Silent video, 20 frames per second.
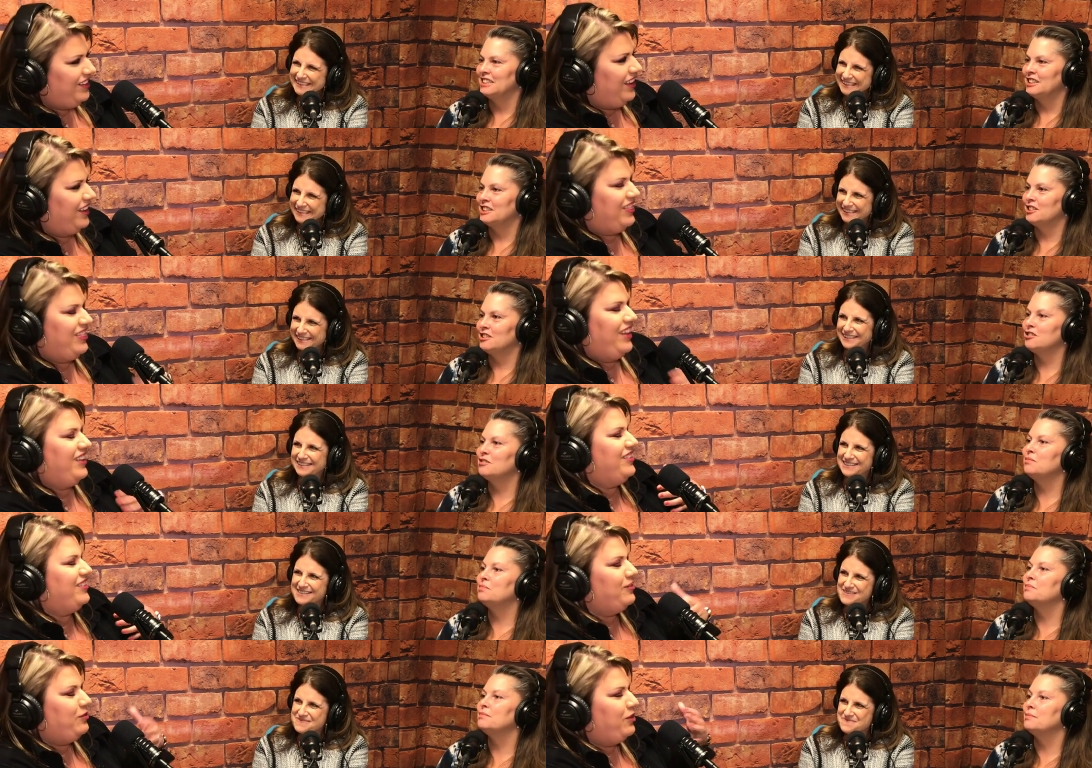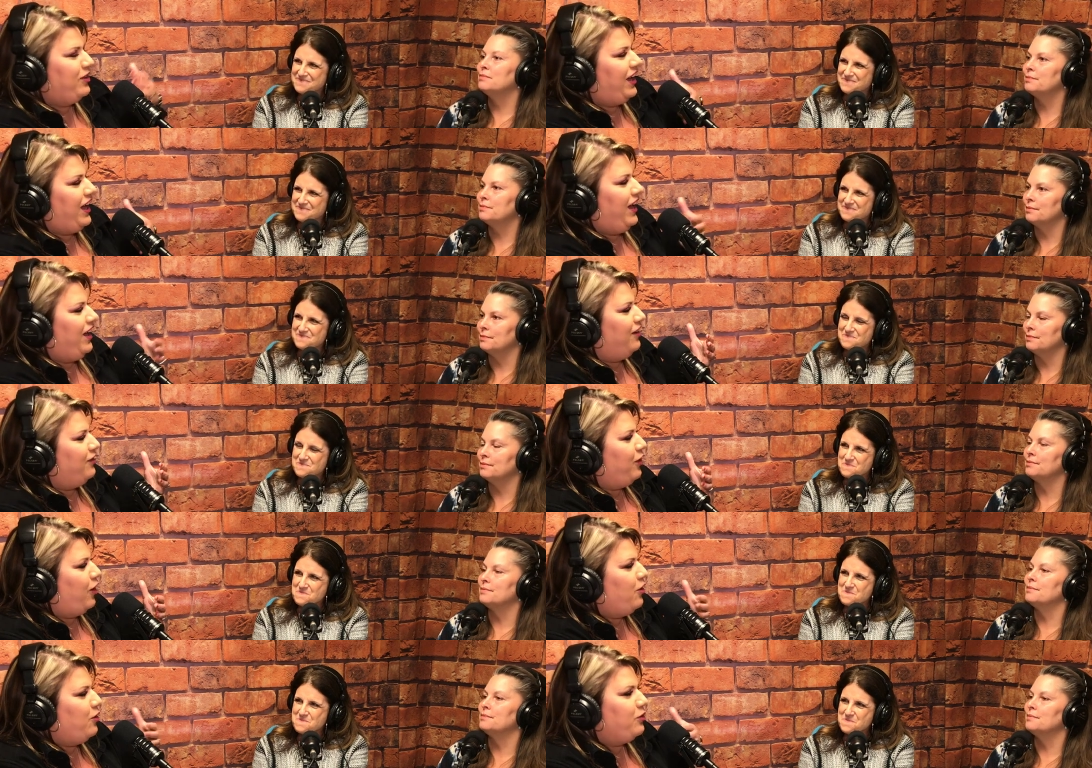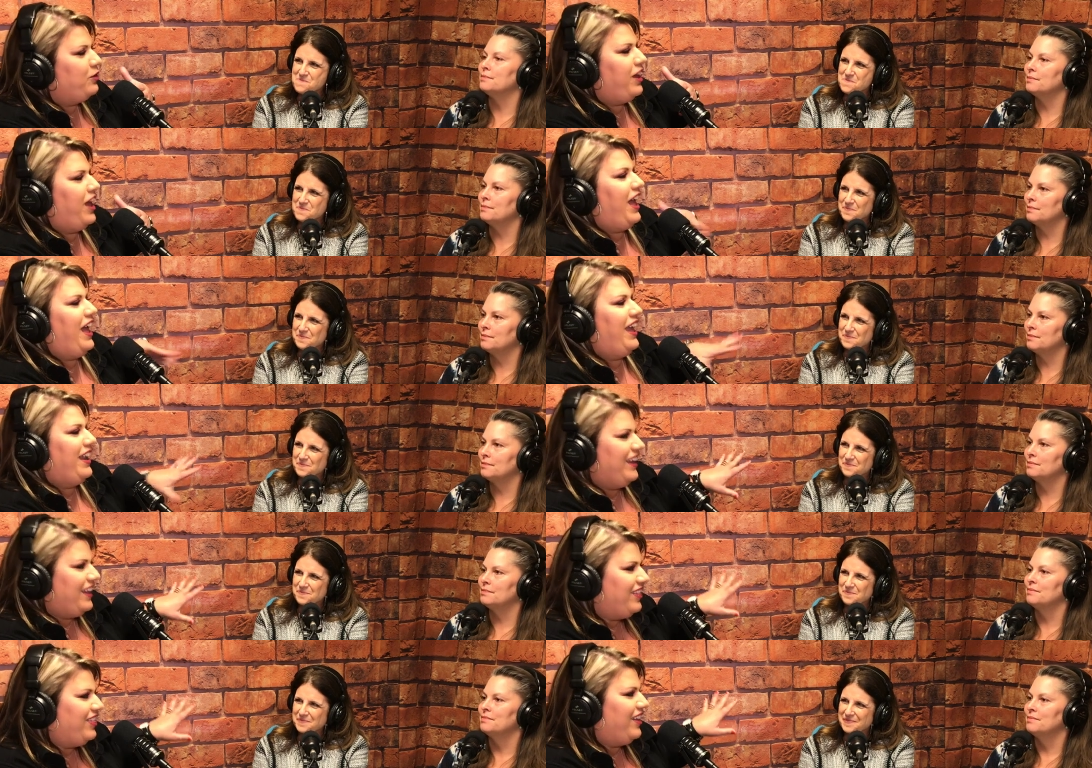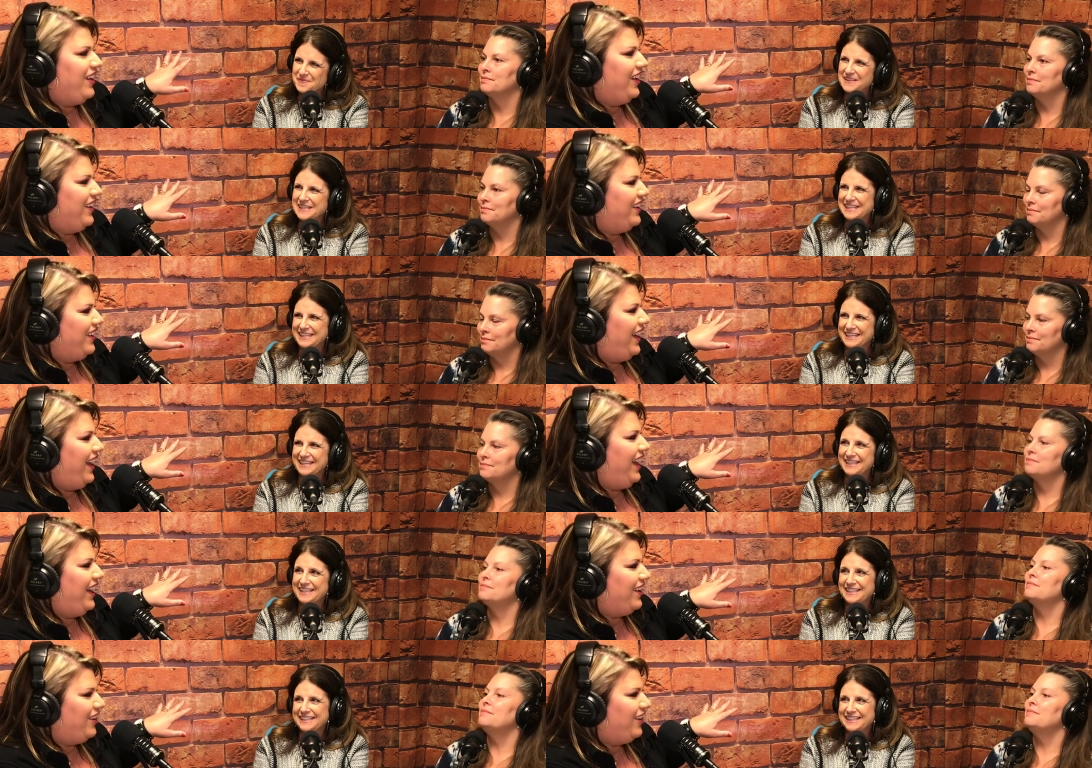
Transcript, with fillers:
Speaker 1: Like that's we're not owed anything yeah.